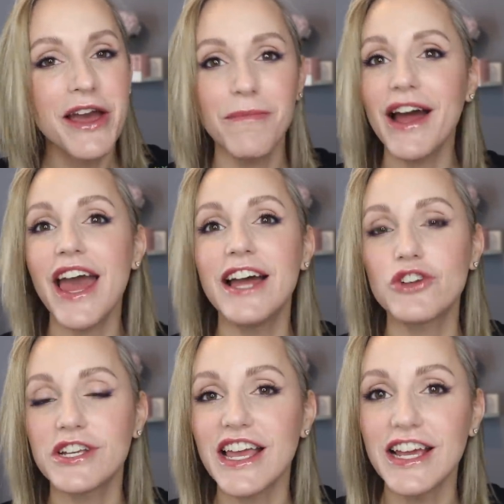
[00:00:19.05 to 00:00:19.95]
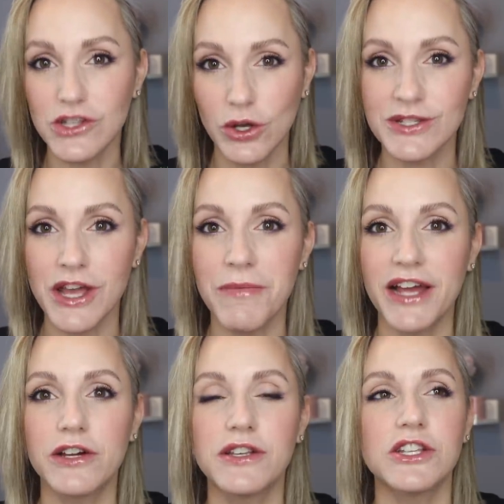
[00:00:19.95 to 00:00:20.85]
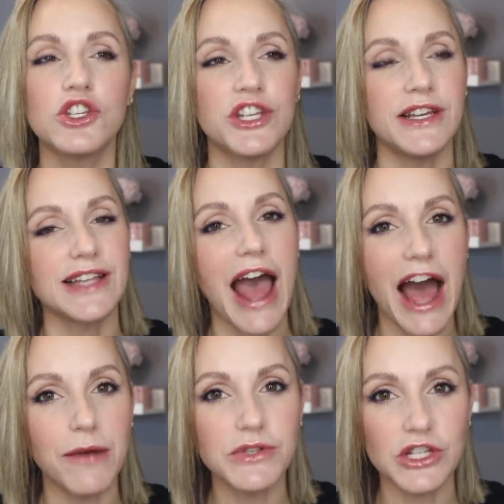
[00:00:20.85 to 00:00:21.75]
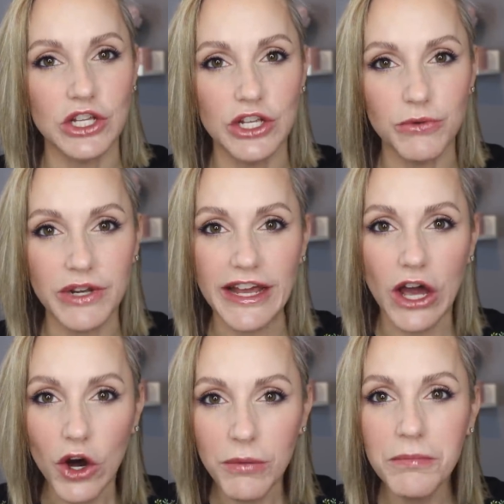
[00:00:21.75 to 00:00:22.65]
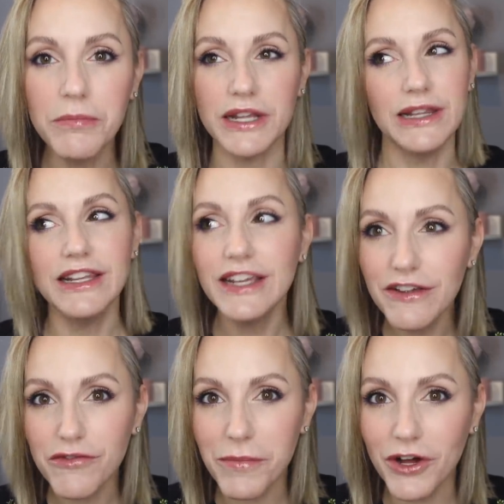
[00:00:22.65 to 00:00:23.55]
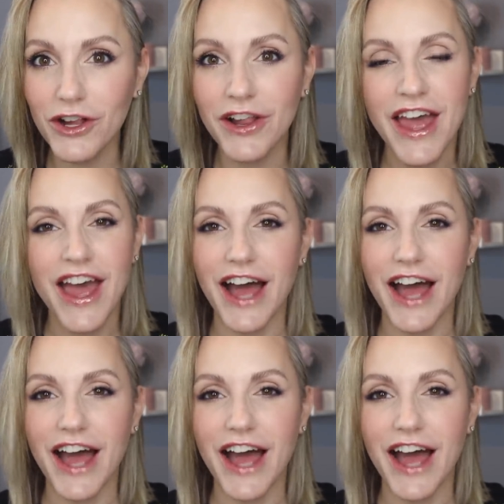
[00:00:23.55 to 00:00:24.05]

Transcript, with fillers: My hairdresser is also my cousin. She is absolutely unbelievable.